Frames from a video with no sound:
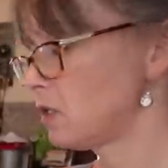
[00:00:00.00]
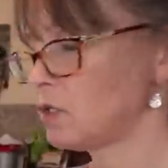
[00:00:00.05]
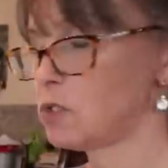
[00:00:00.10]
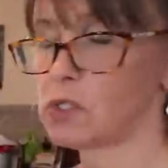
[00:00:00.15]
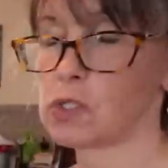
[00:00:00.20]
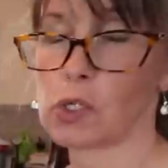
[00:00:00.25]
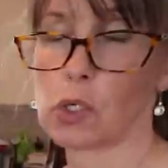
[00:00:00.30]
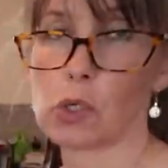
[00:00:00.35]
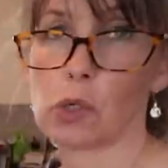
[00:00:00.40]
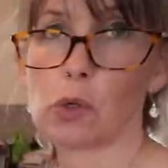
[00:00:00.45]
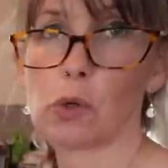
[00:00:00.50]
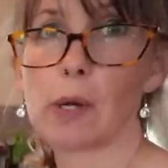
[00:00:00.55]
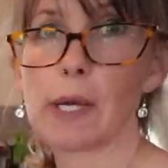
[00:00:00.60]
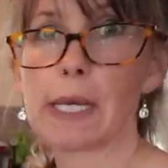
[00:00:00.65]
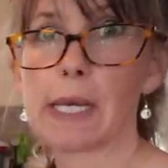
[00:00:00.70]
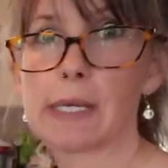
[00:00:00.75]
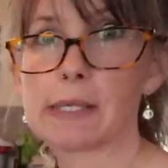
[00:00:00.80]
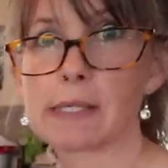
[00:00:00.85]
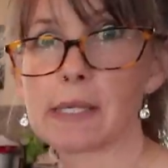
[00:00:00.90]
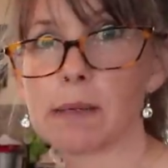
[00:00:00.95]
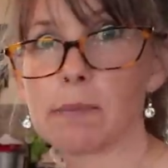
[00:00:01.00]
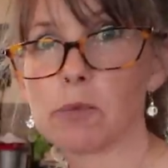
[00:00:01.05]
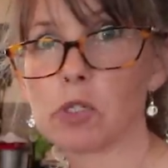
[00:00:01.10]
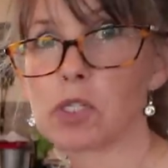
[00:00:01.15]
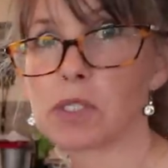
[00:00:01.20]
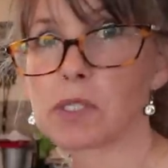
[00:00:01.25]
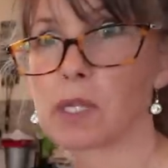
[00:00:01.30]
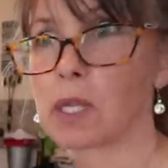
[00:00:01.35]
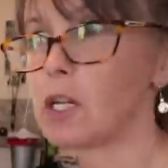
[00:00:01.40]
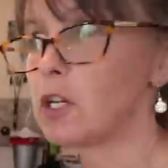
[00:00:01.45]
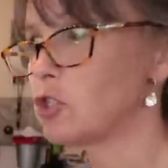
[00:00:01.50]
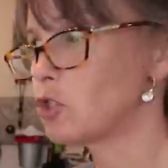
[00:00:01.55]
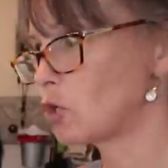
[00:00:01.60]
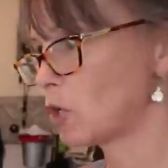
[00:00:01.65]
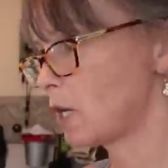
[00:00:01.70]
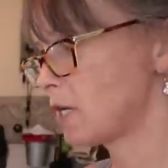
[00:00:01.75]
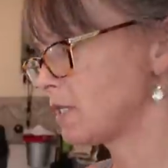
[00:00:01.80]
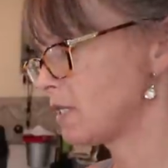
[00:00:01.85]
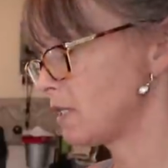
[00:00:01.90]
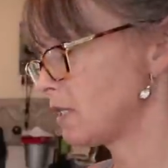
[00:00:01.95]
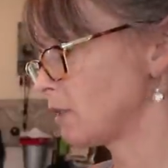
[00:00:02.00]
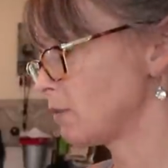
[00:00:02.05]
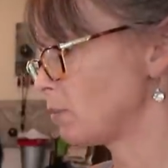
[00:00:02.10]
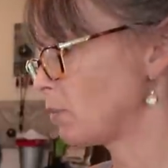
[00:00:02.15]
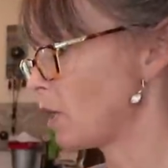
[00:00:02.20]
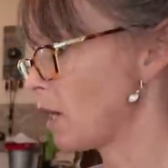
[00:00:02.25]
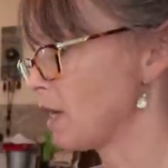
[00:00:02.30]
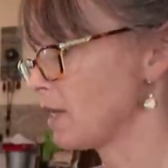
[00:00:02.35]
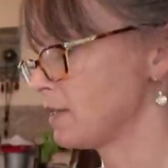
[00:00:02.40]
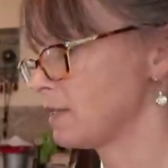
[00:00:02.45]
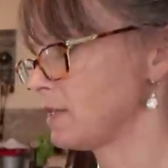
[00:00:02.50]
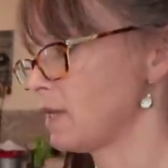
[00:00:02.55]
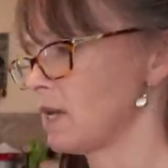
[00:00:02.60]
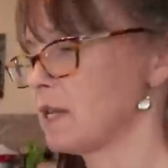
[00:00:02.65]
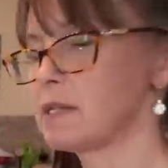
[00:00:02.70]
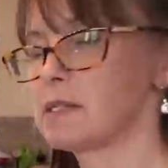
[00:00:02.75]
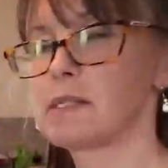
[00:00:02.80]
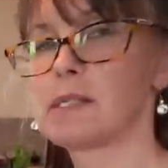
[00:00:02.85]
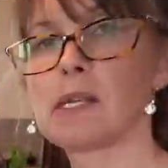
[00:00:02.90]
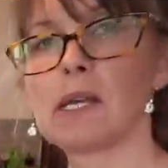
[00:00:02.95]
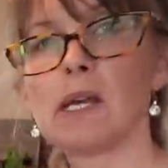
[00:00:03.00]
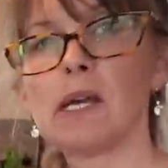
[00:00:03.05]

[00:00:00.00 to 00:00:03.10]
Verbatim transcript: so I guess I'm just gonna trust the process.